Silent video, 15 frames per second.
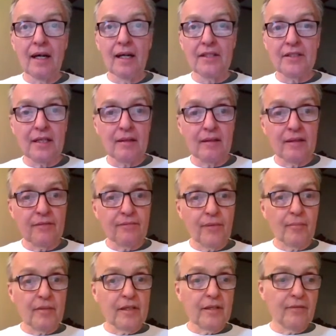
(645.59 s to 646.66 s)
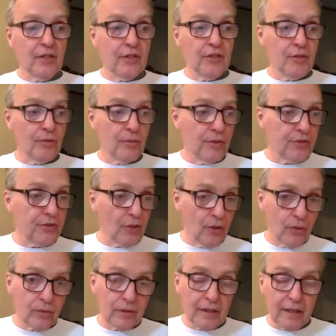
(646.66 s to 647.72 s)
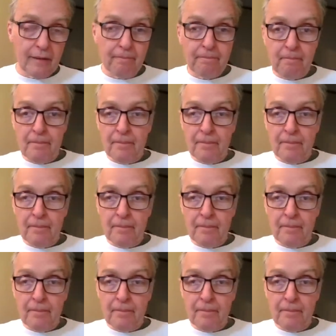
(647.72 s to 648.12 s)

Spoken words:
I take it from individuals only.